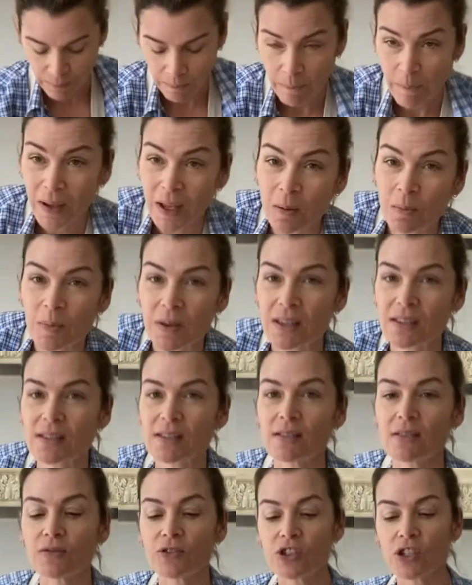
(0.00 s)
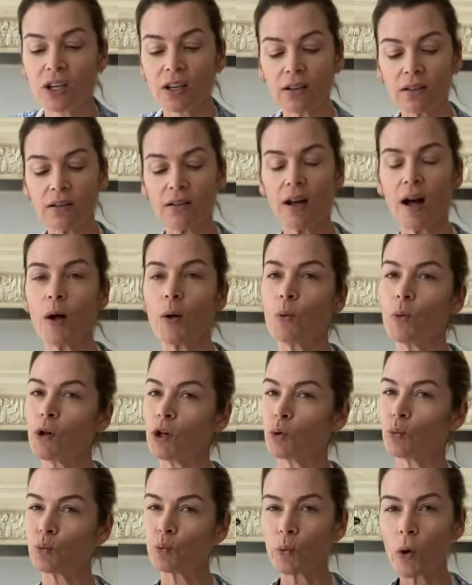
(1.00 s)
big pieces of chicken, I
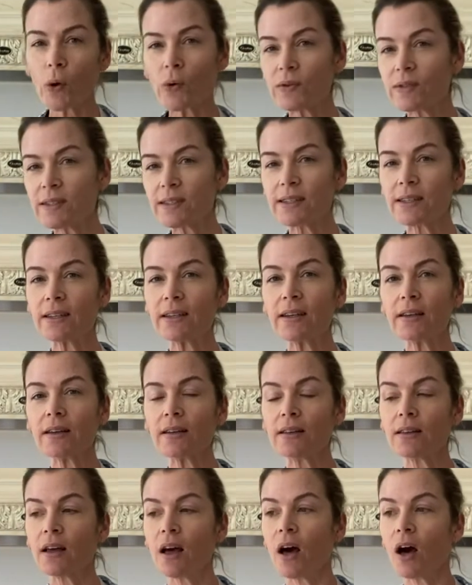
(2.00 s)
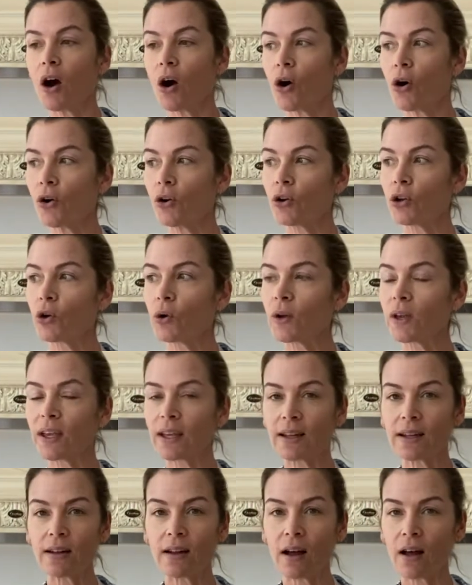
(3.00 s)
will roast it or cook it
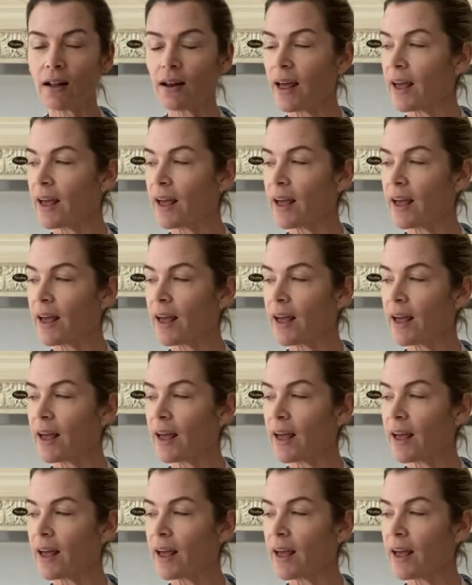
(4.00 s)
uh,